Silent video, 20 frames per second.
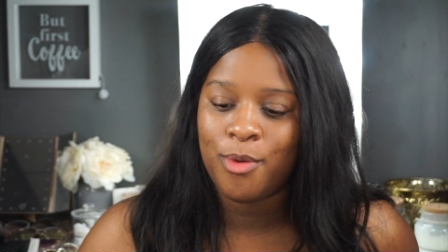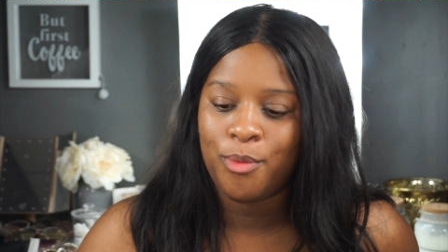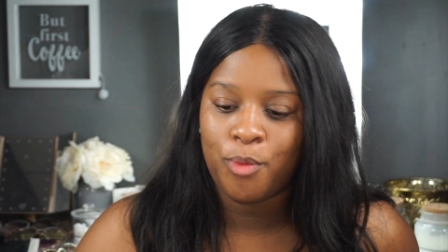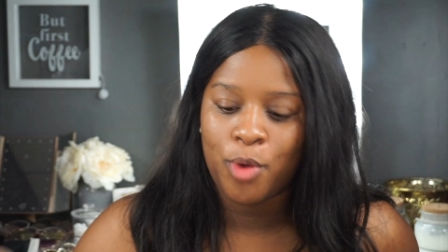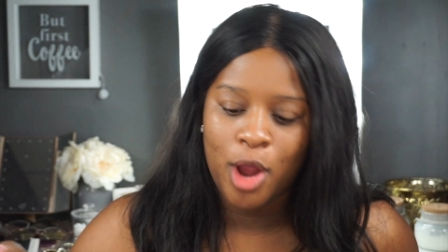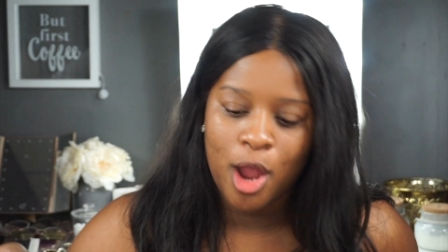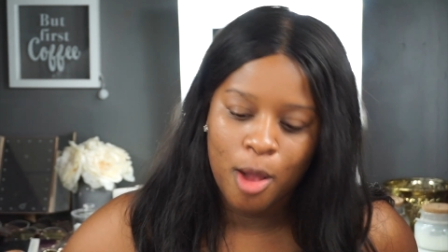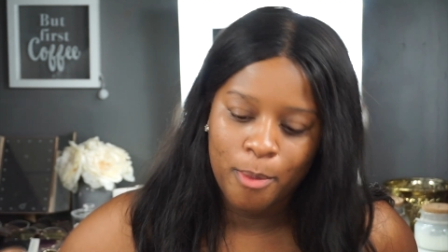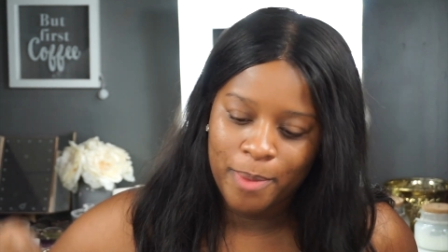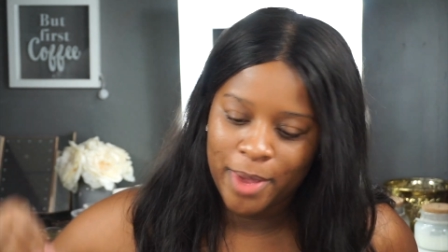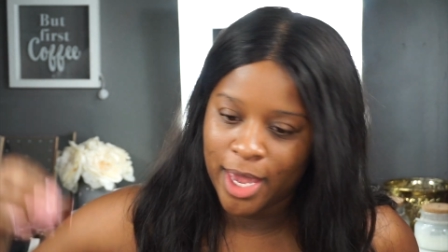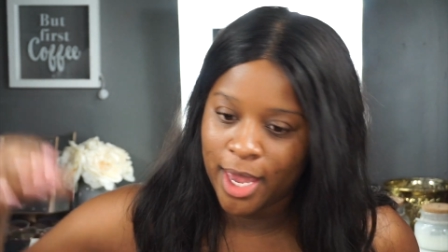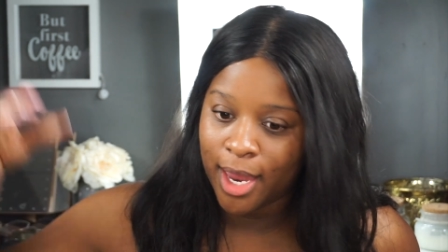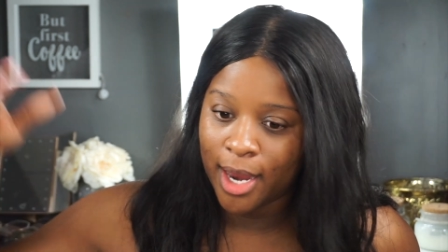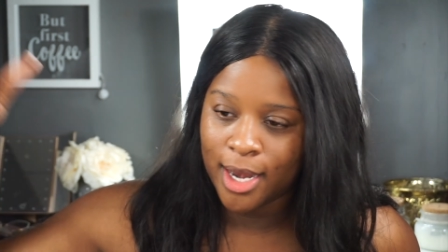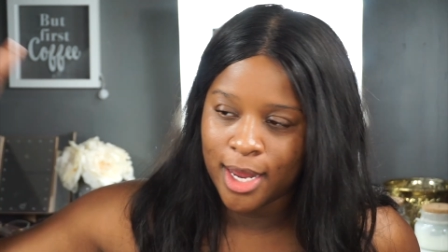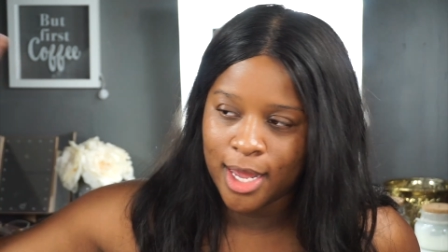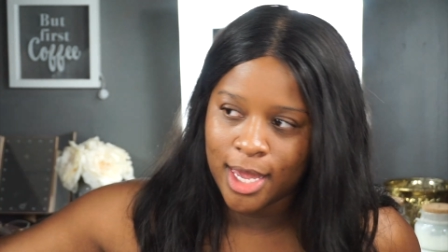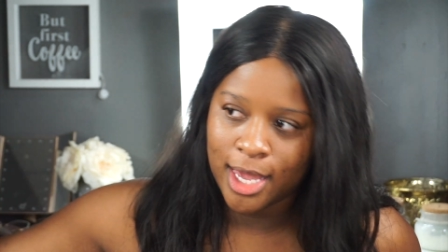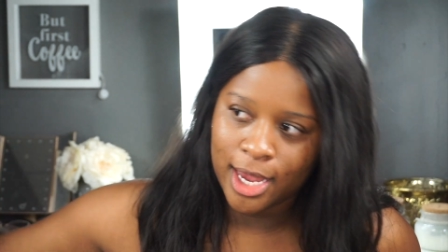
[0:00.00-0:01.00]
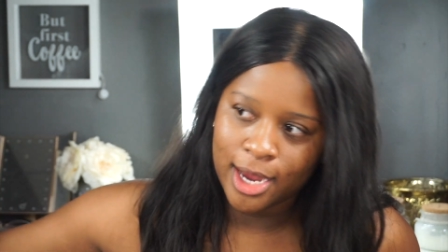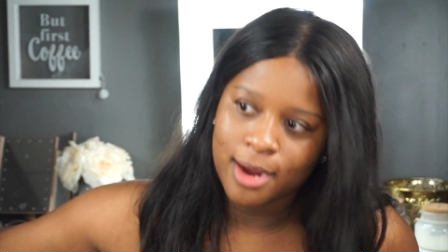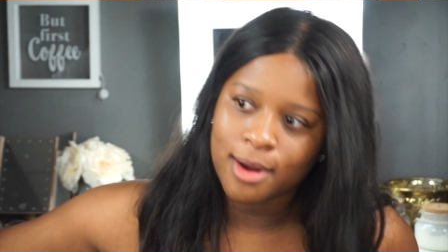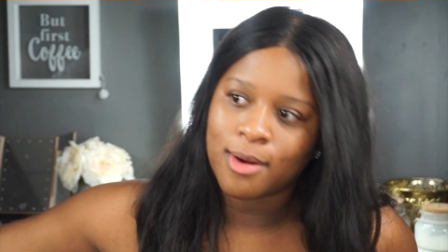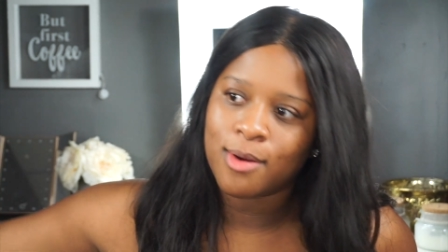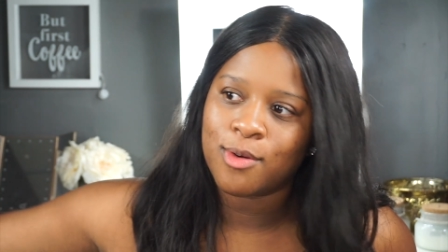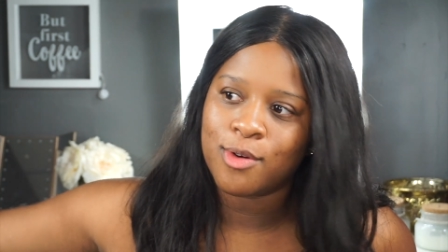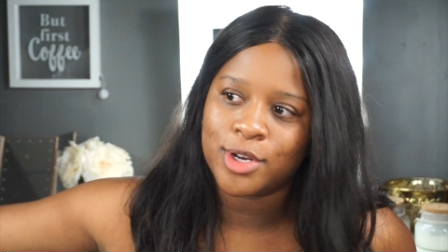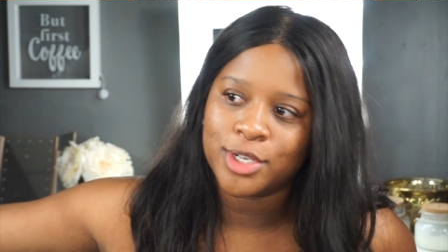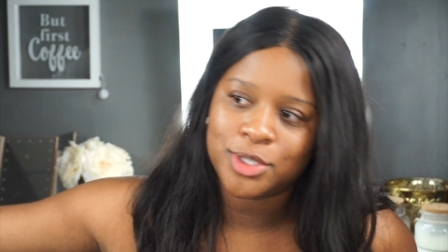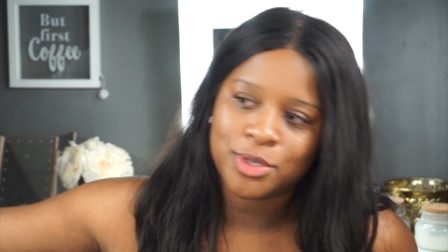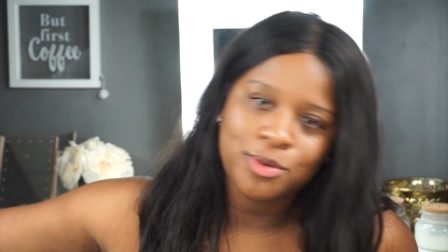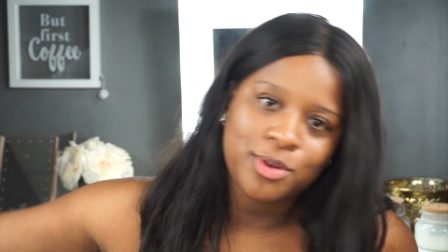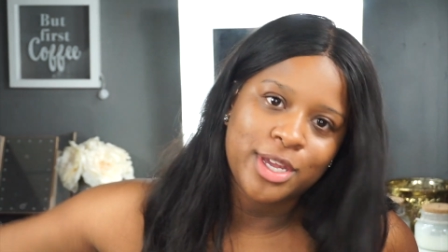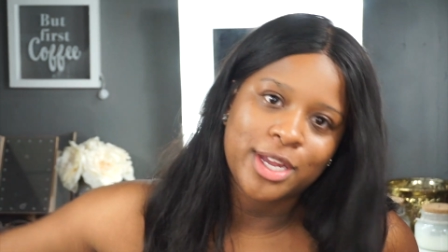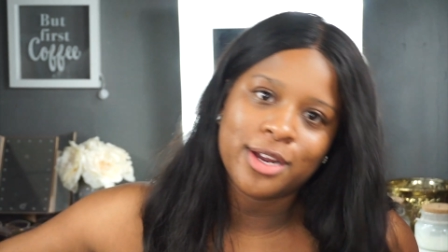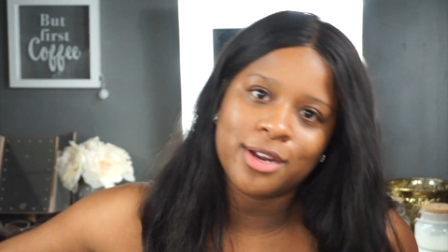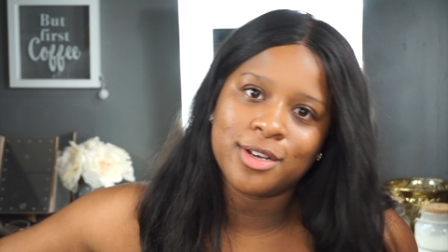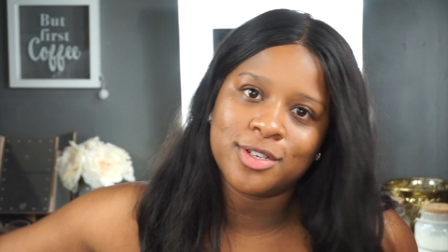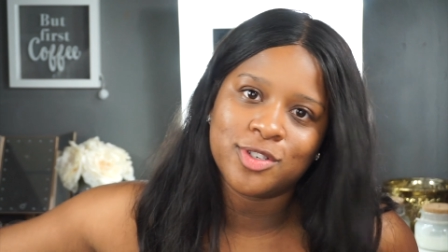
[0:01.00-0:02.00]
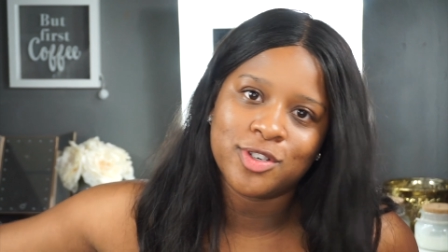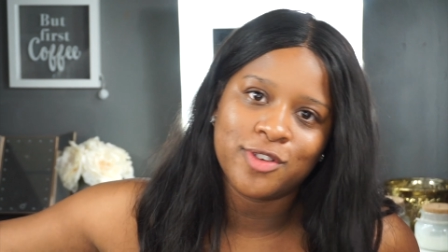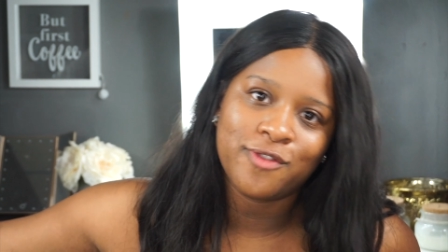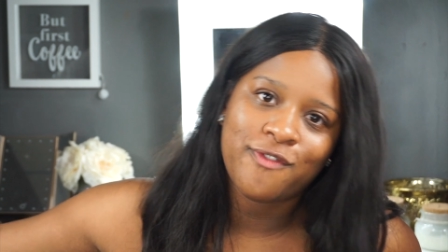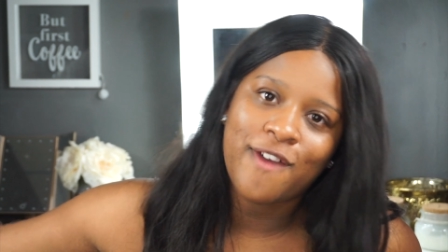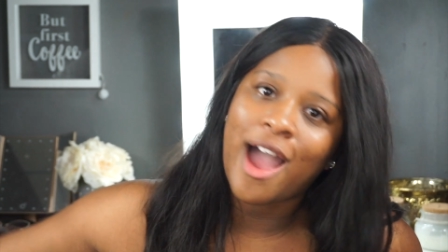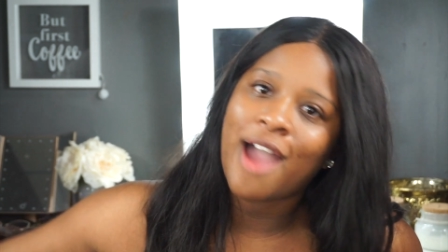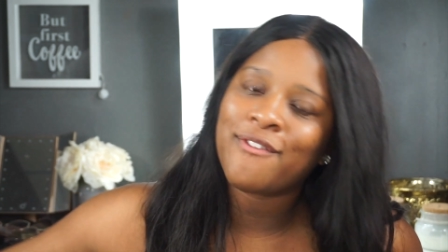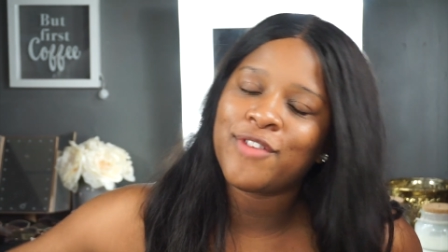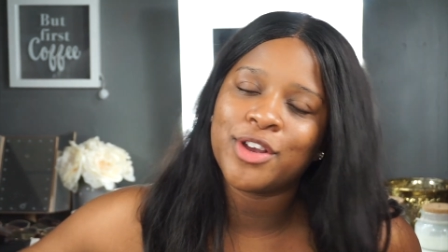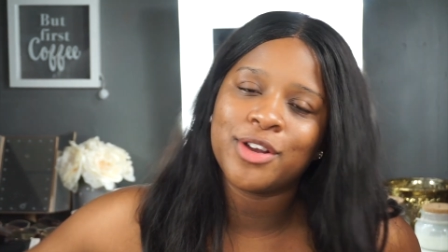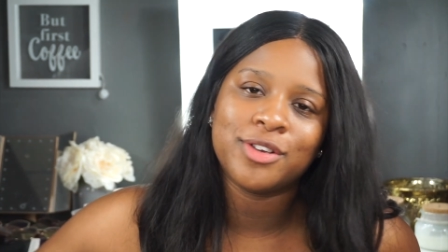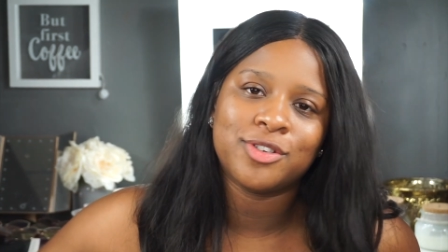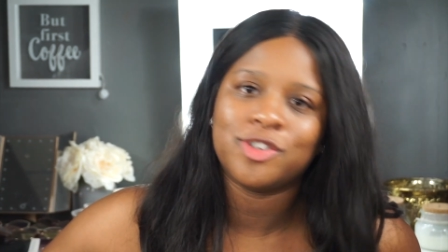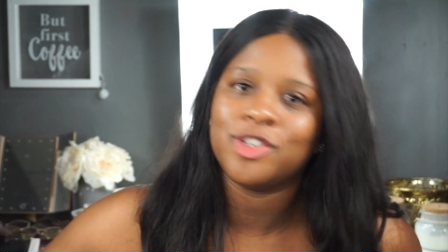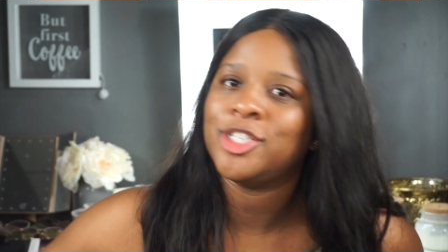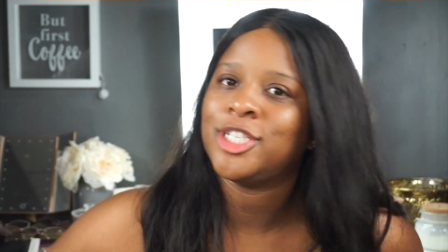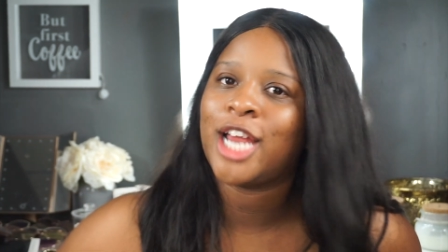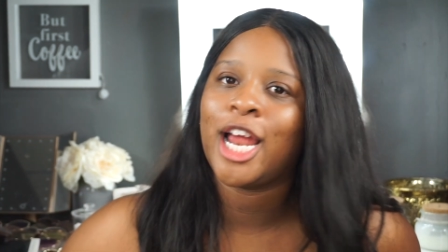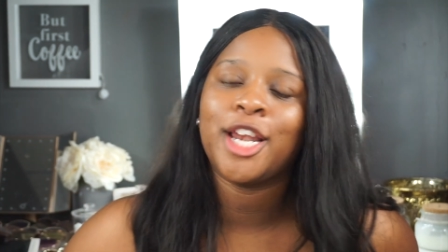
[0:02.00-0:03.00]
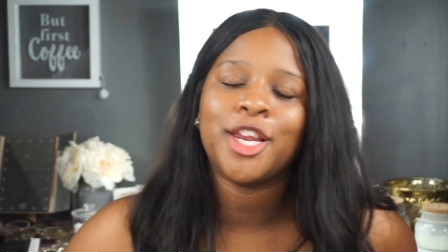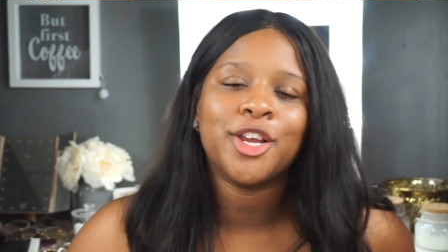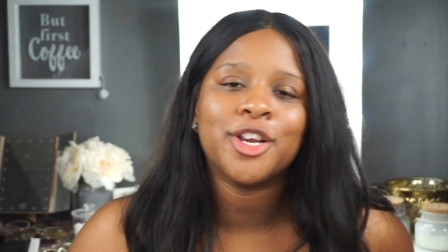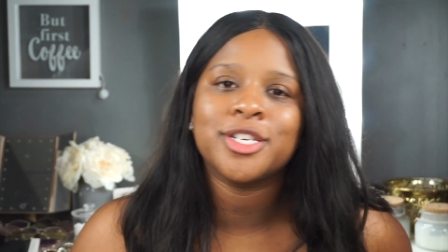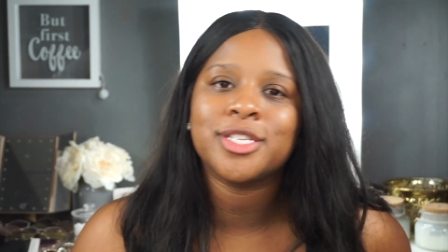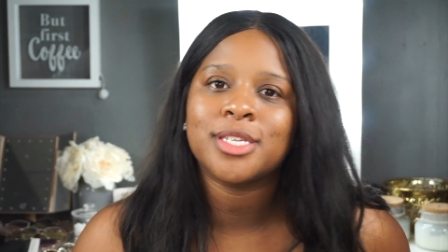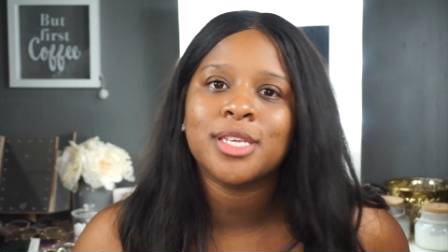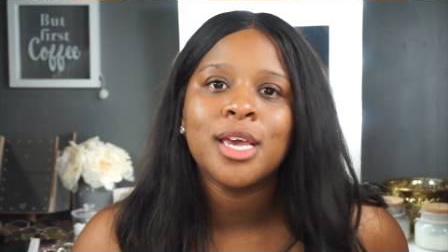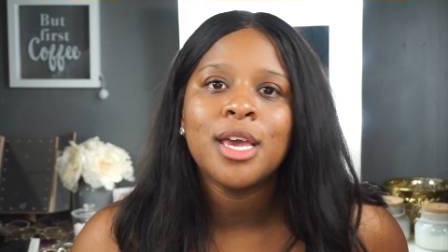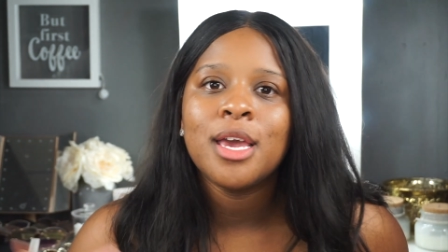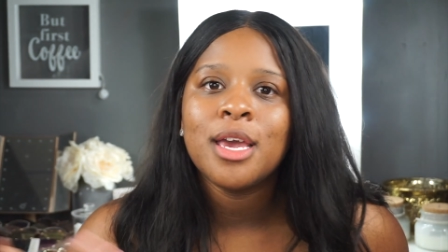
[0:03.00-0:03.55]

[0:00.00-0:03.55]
and where I'll be in a year or in 2 years or in 5 years or in 10 years,